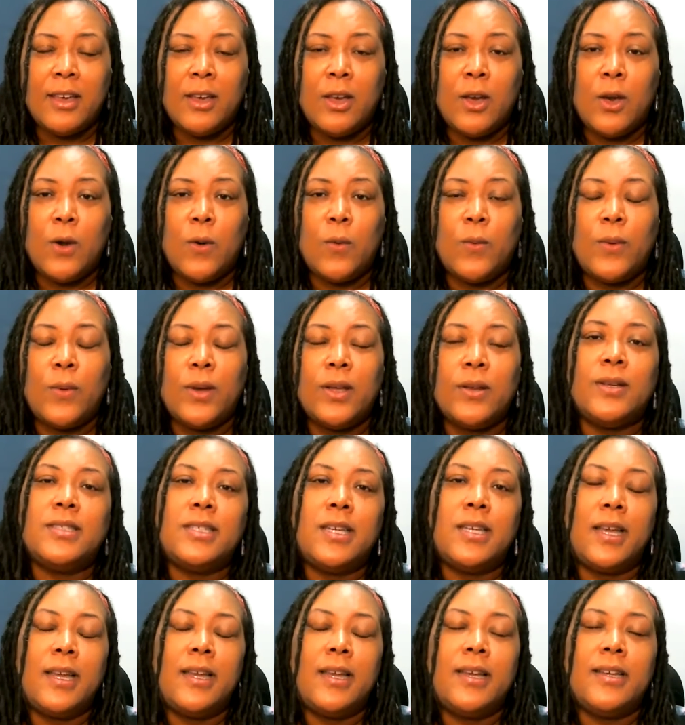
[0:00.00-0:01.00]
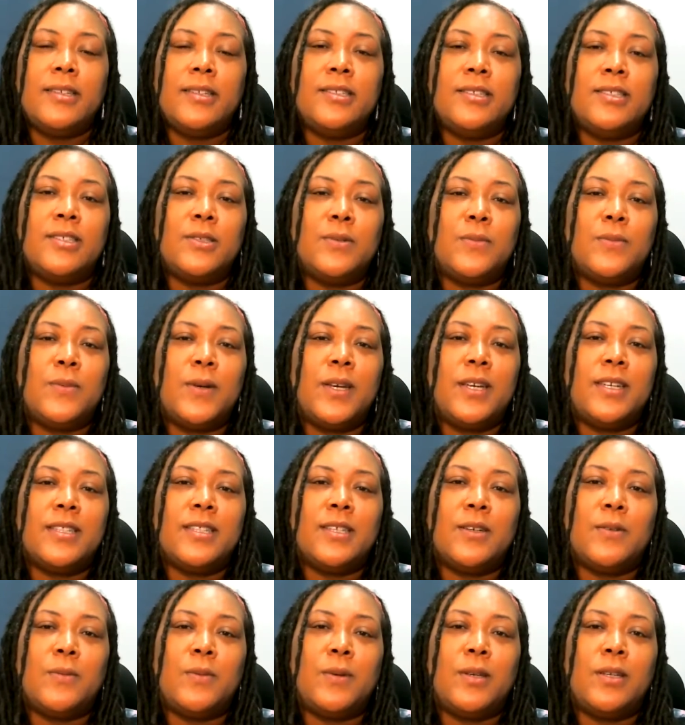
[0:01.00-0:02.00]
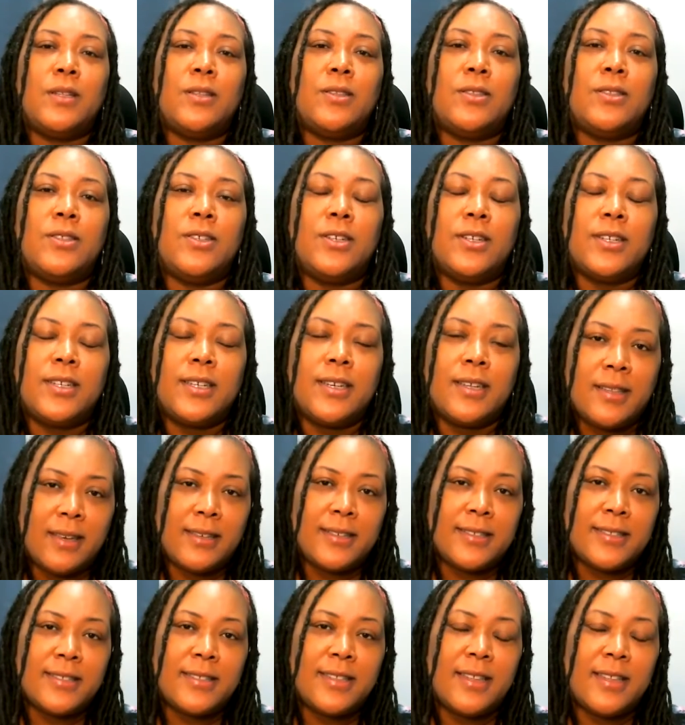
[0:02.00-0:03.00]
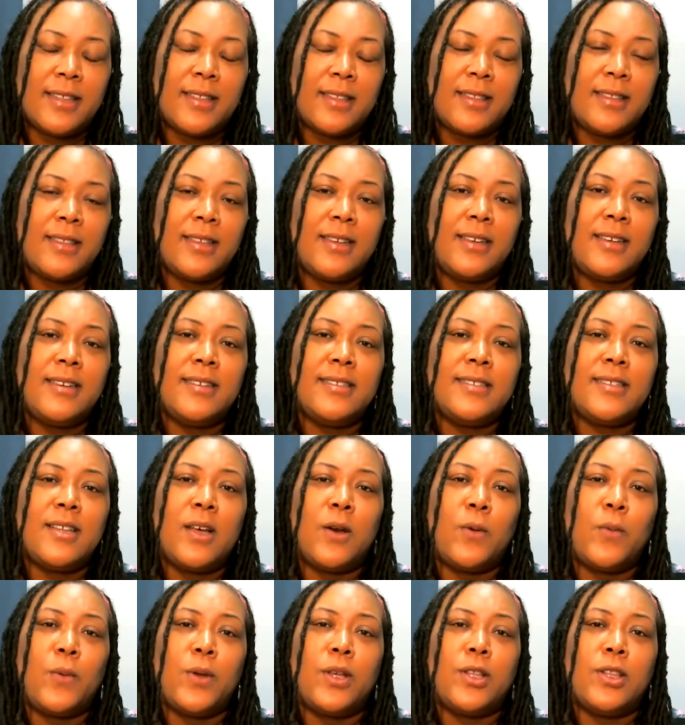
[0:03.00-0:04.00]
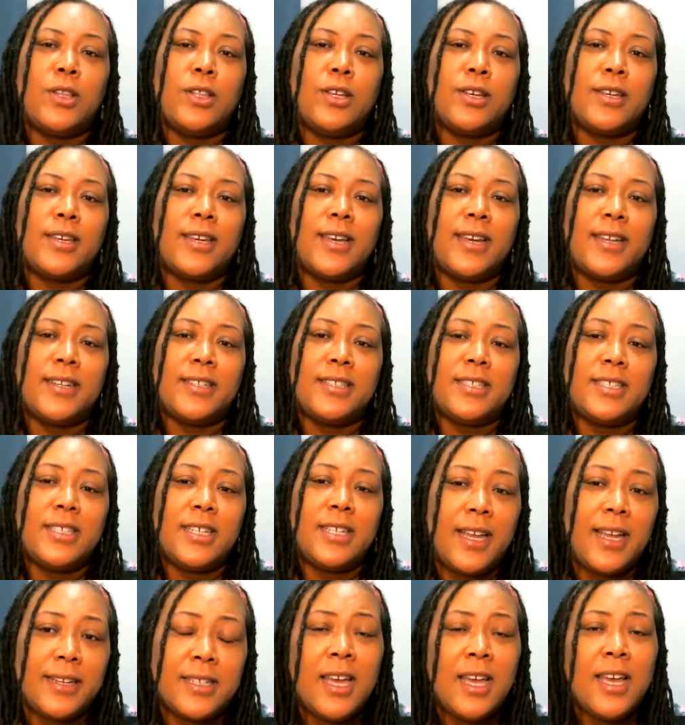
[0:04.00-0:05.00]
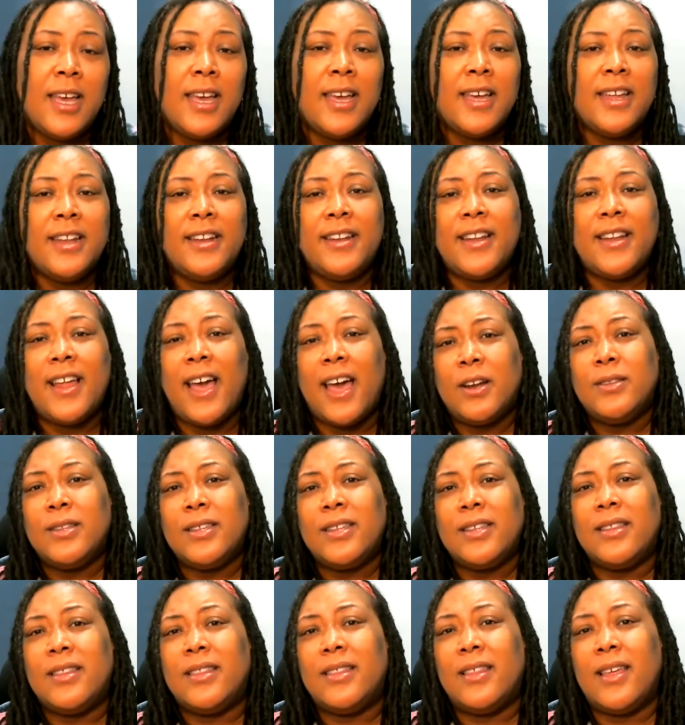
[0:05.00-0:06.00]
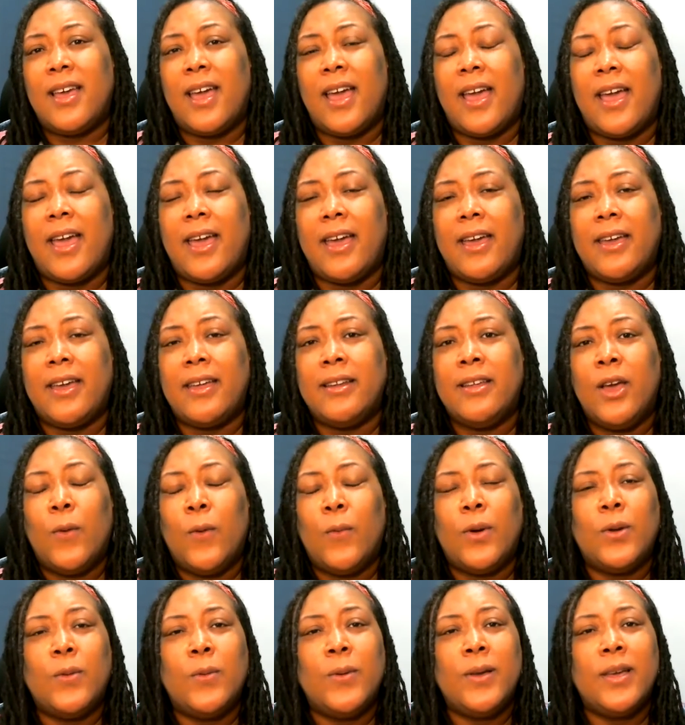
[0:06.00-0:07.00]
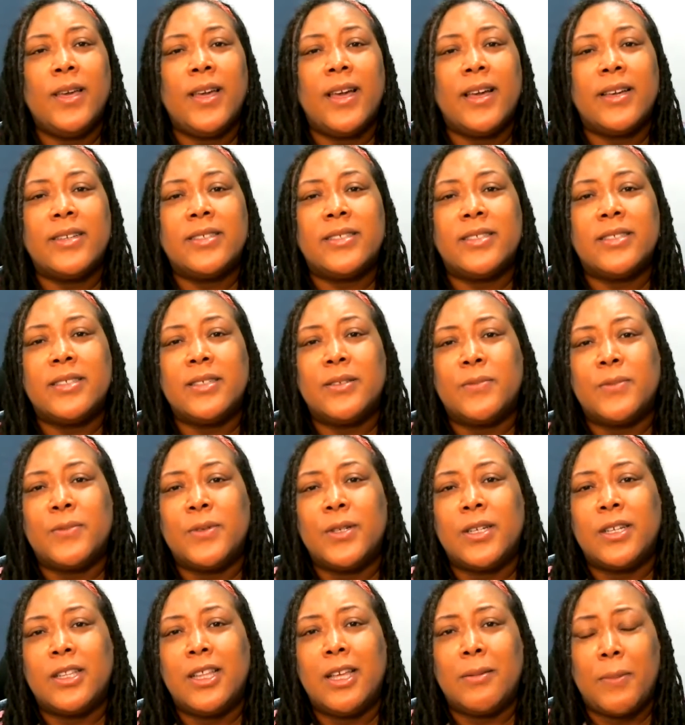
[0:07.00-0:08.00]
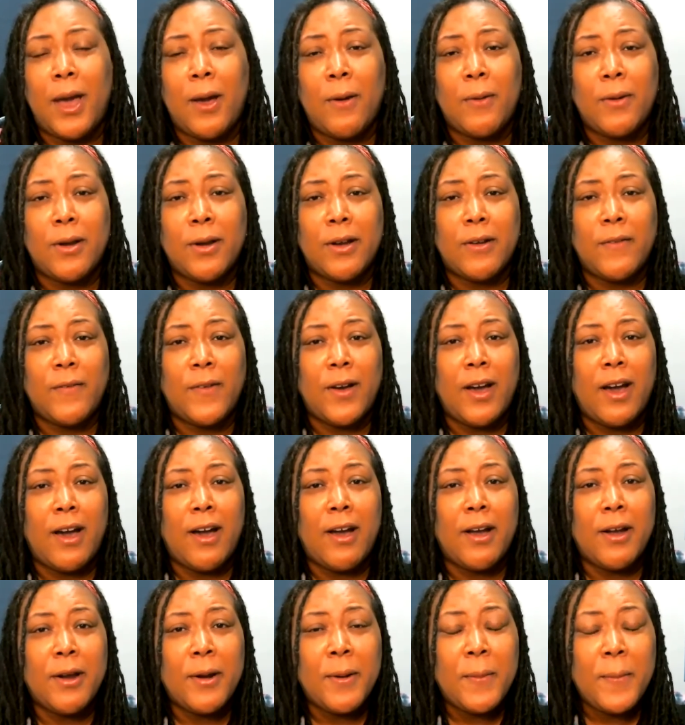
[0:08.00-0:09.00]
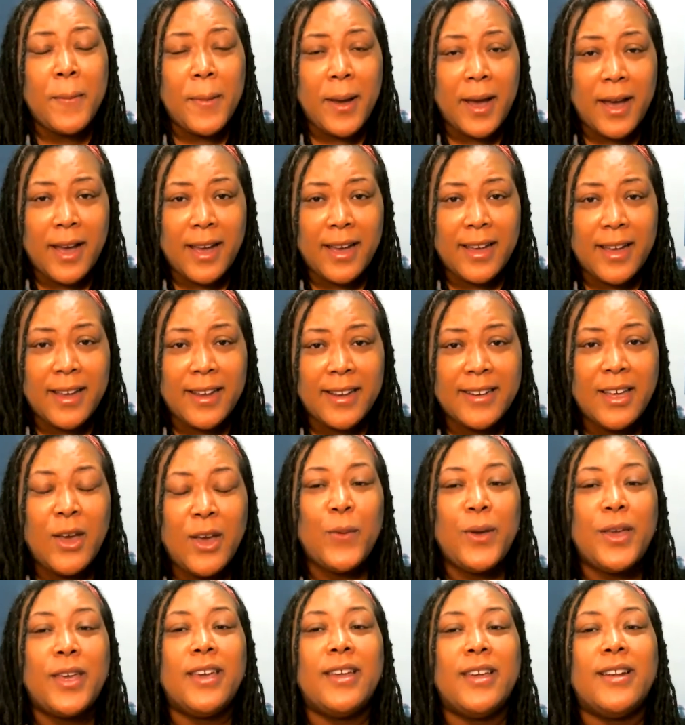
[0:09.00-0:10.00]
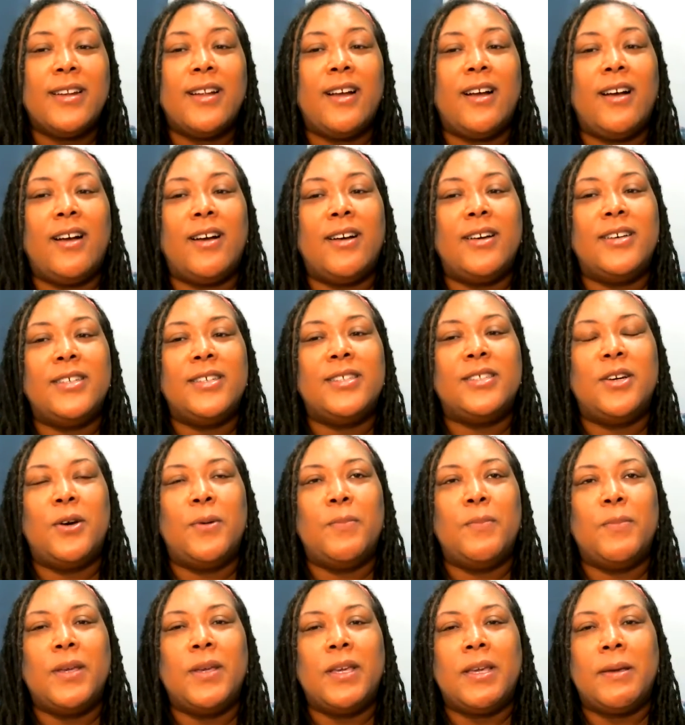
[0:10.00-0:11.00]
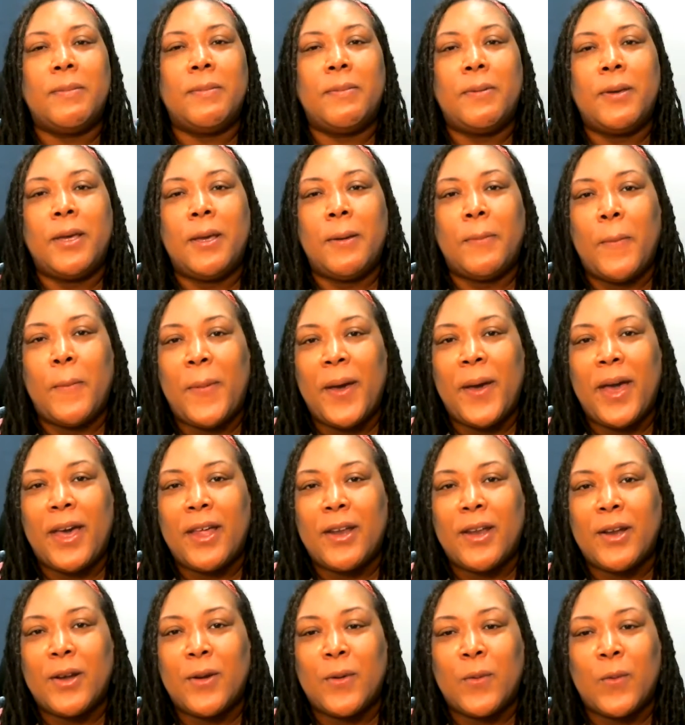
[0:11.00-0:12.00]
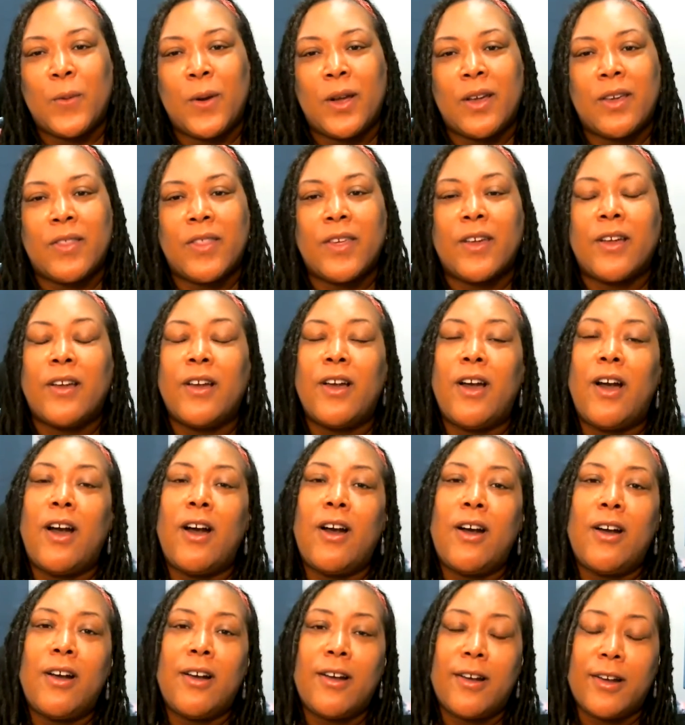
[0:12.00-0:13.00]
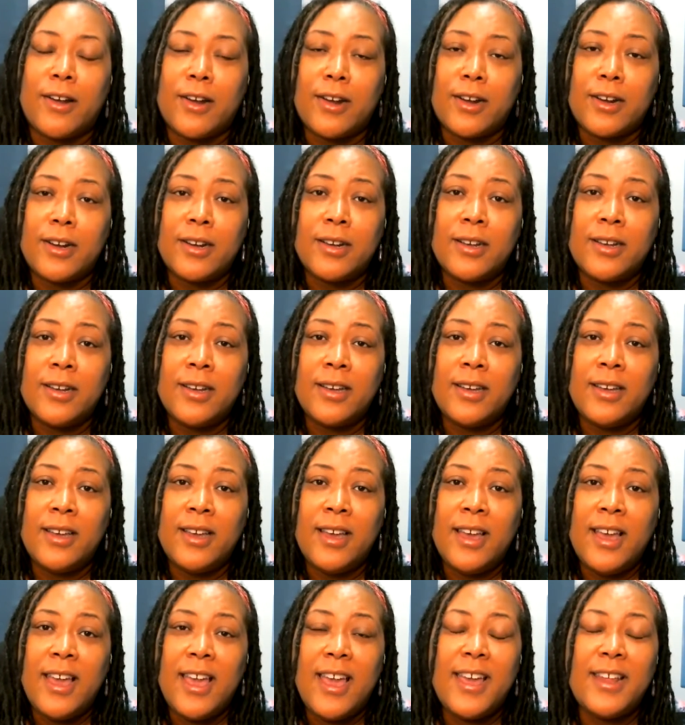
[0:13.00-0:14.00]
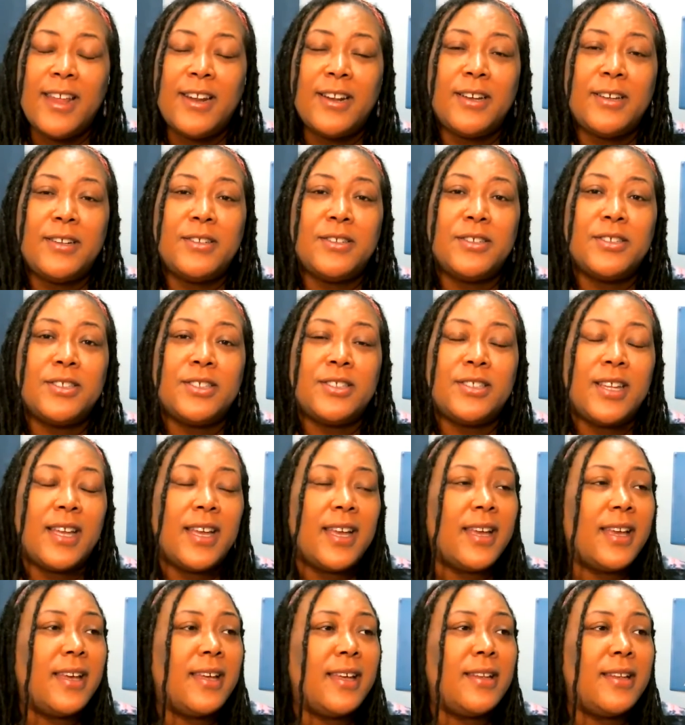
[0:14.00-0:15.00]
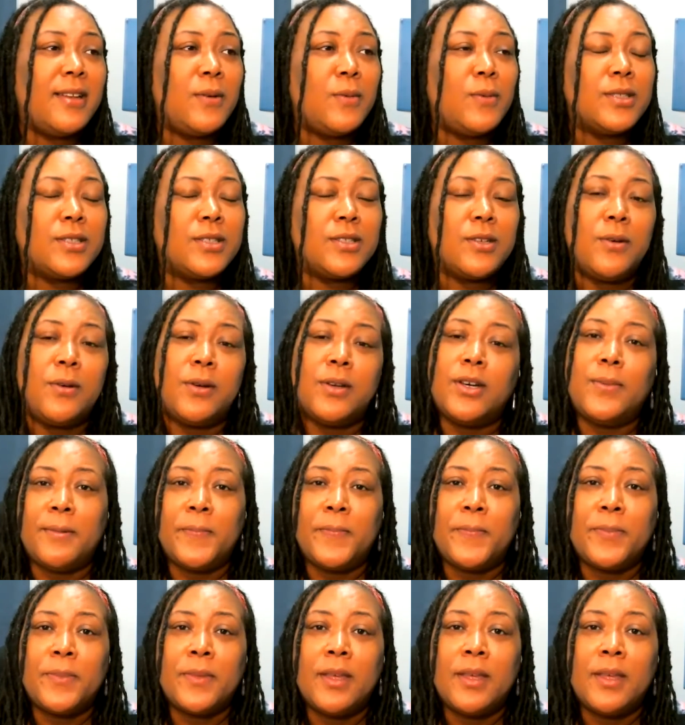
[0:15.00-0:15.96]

When we change the way that we look at things, the things that we look at change. Not only that, when we actually reclaim the power of our mind, we can also meet people better where they are and understand what's going on with them.